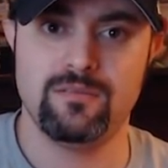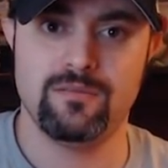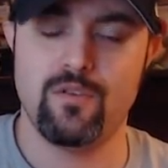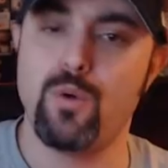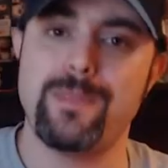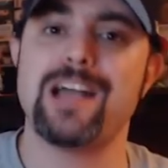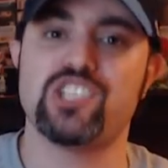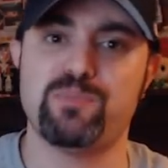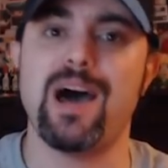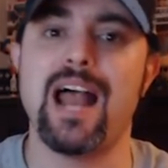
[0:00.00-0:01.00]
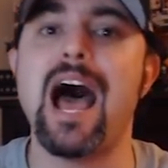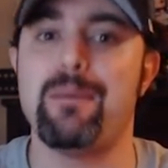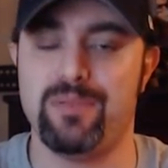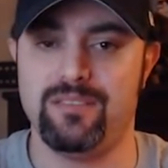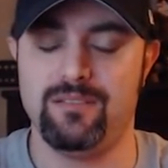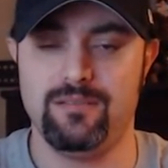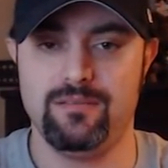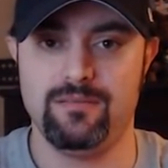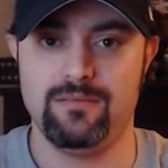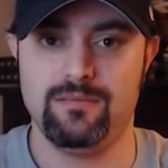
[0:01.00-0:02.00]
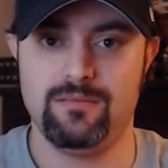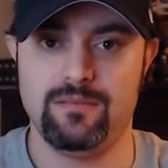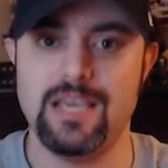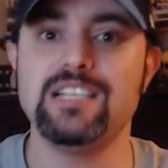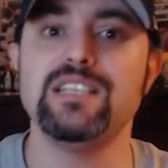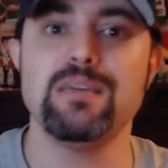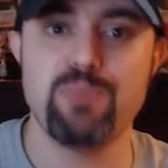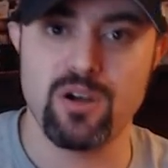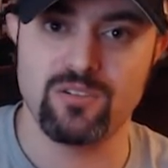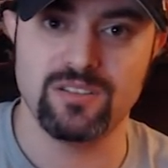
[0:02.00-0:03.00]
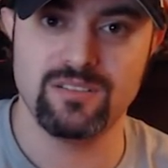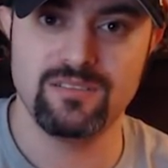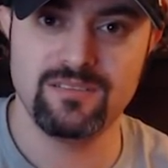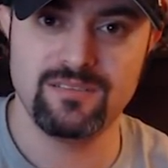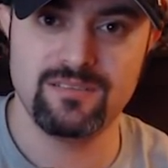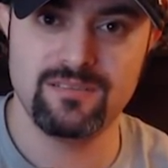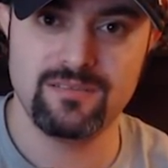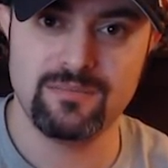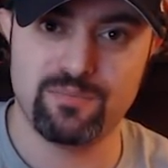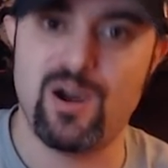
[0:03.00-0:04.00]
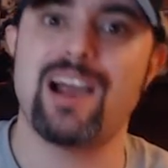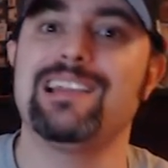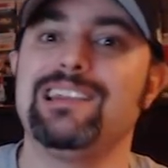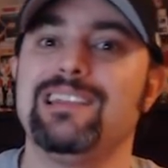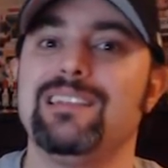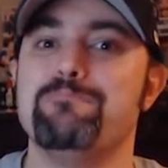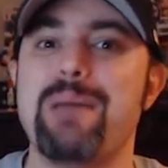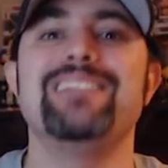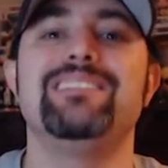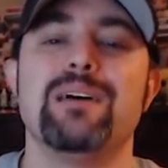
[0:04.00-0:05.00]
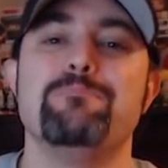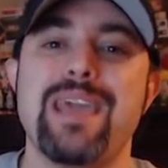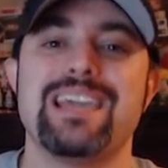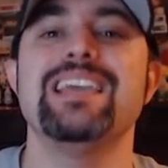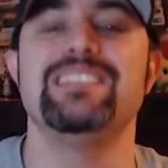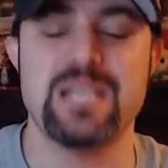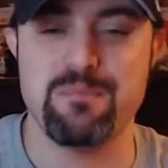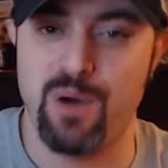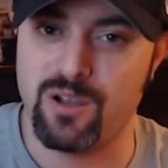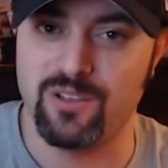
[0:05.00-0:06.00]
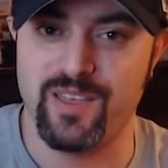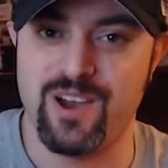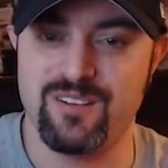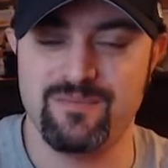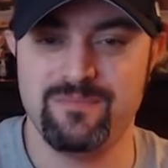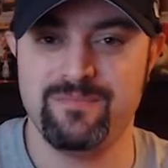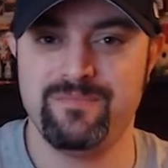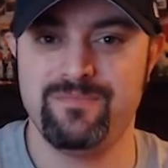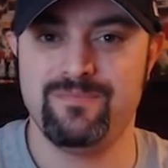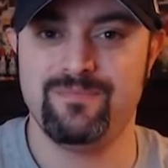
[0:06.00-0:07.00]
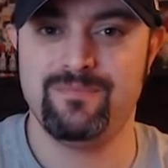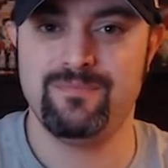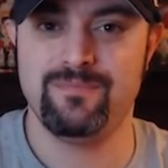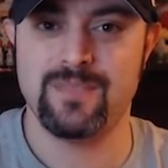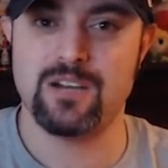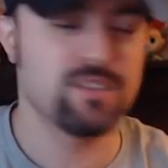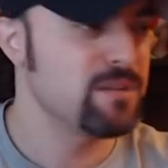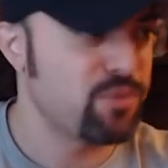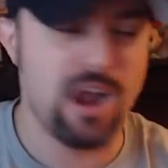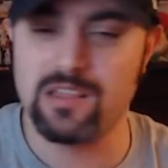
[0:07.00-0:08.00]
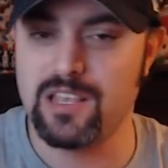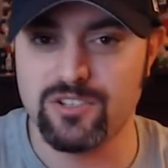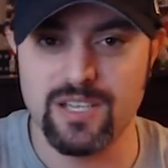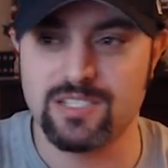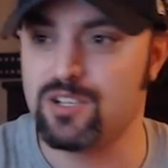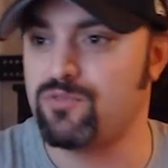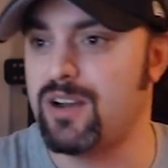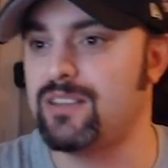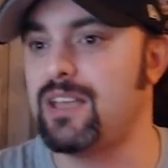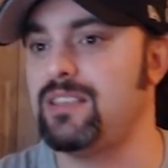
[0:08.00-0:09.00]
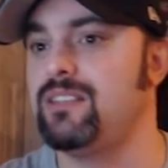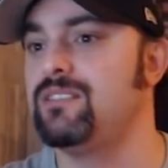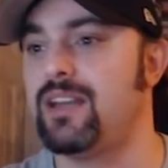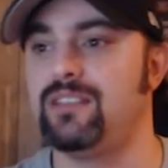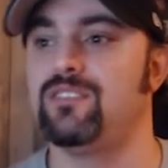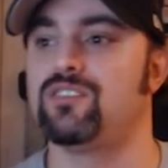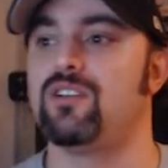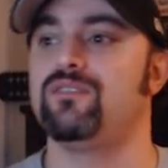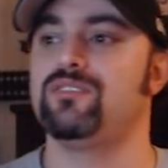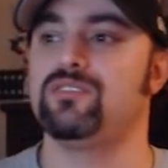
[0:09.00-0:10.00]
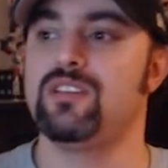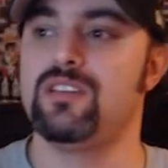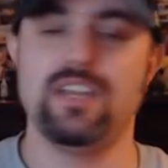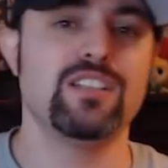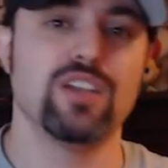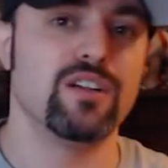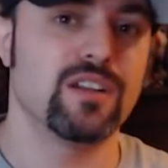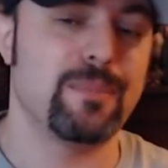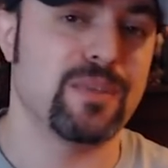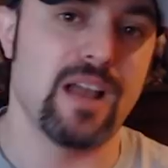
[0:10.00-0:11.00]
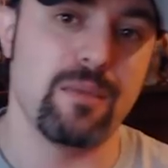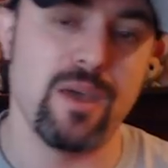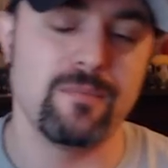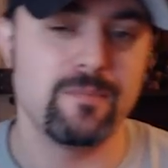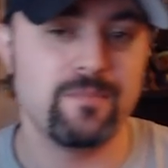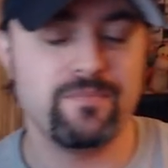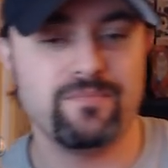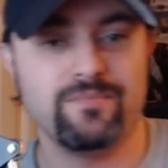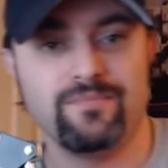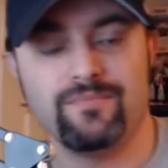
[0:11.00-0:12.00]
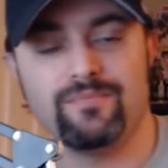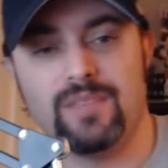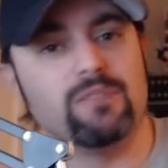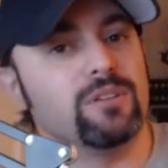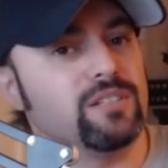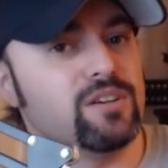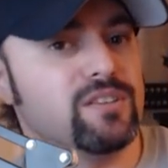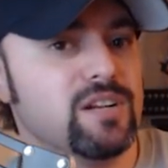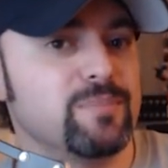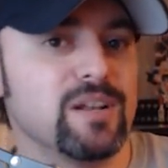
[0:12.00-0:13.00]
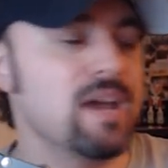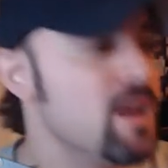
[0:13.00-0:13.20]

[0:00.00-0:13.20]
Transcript: For when that spot happened, his knee buckled. Brock meant to make his knee buckle there. I don't think Brock Lesnar gets the credit that he, that he deserves. He turned it up tonight, man. He really turned it up tonight.